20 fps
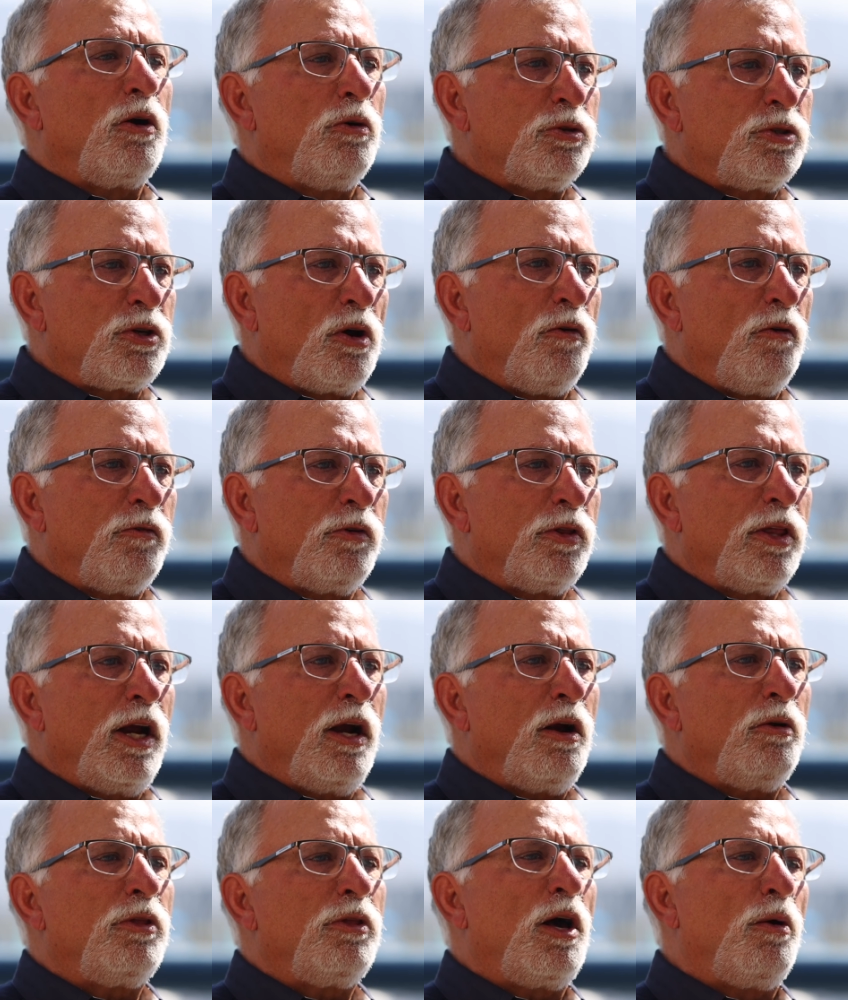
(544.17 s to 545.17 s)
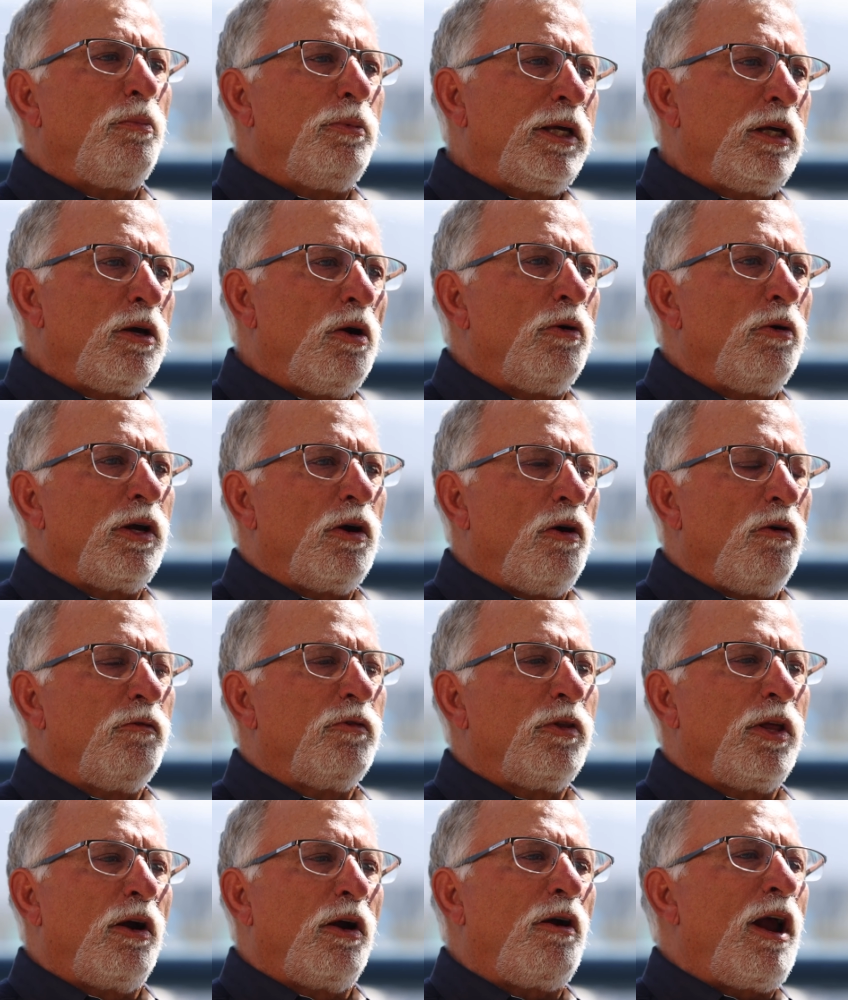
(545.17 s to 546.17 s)
goes over there. They'll be going
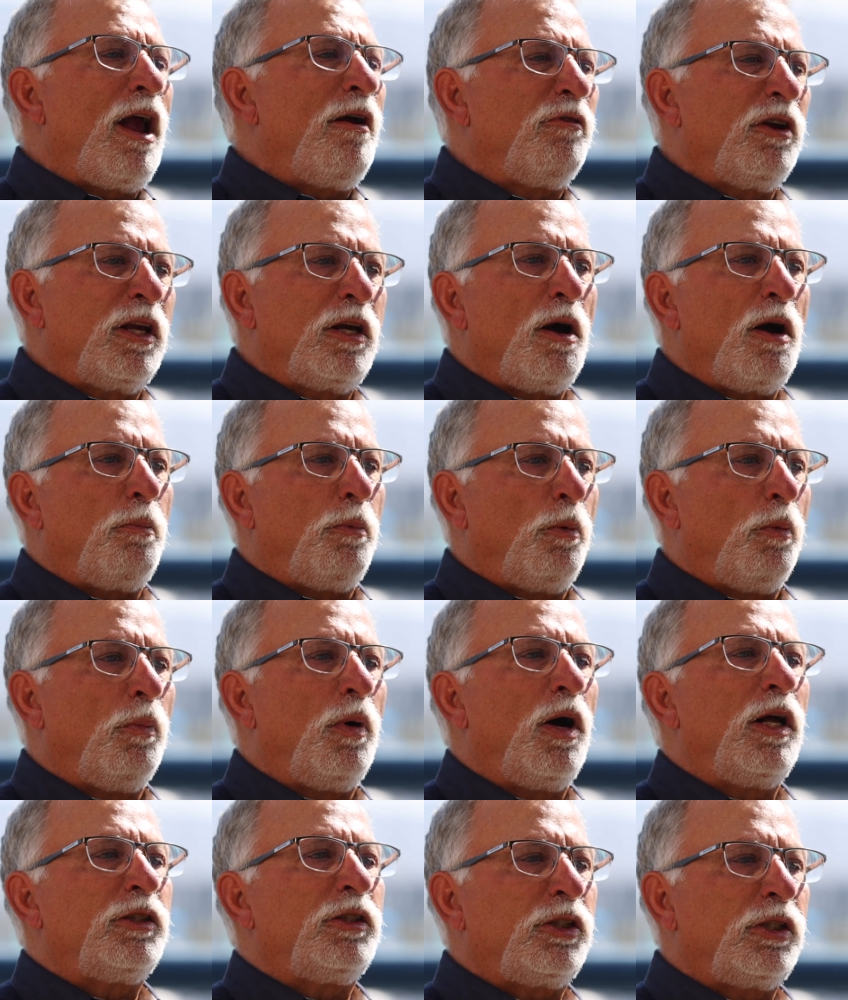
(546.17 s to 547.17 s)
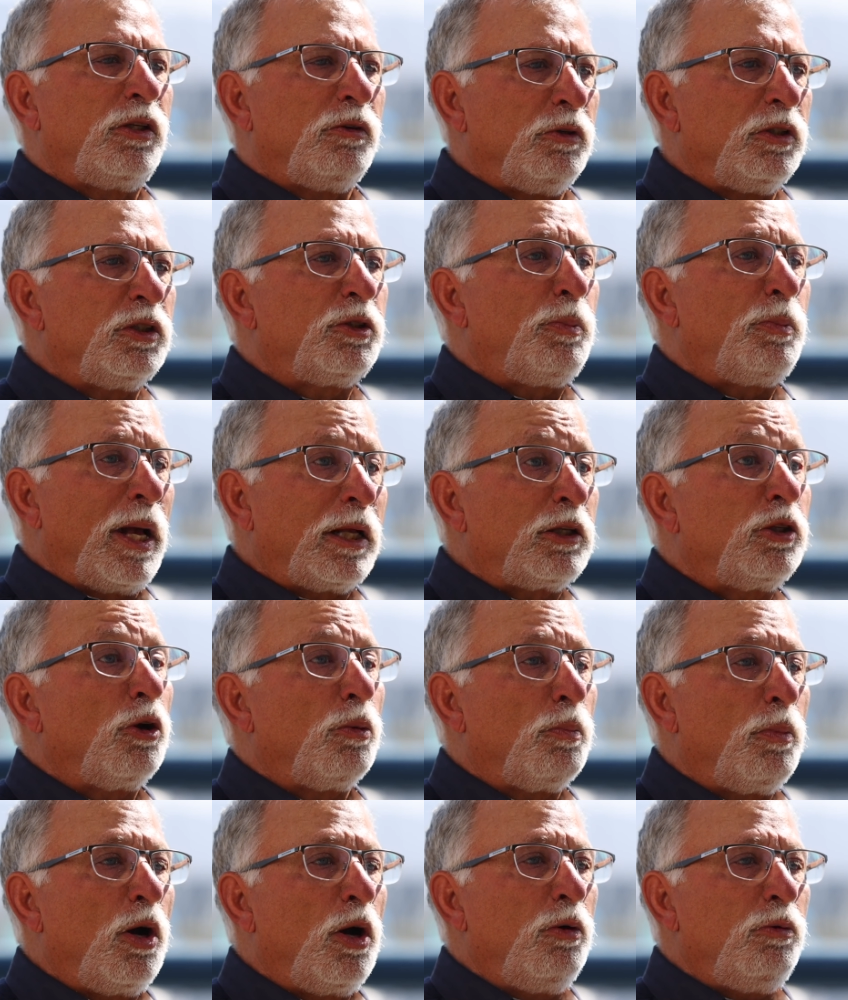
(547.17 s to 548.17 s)
over there every couple months to inspect
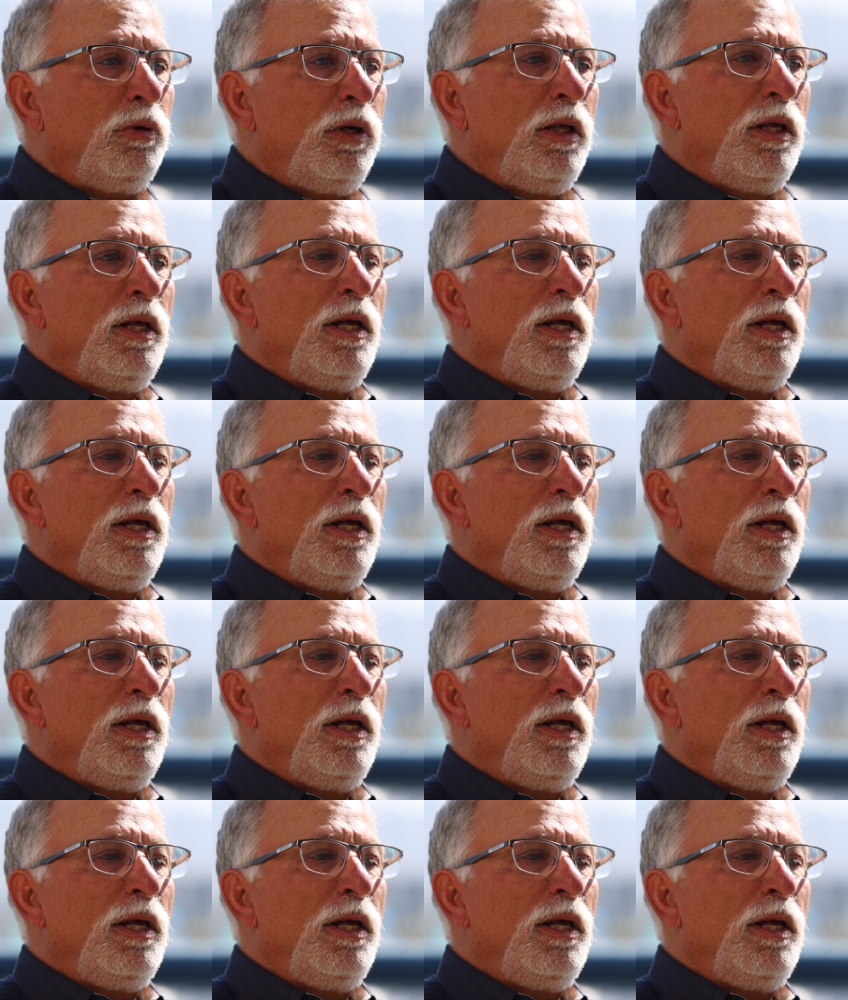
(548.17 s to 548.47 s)
your boat.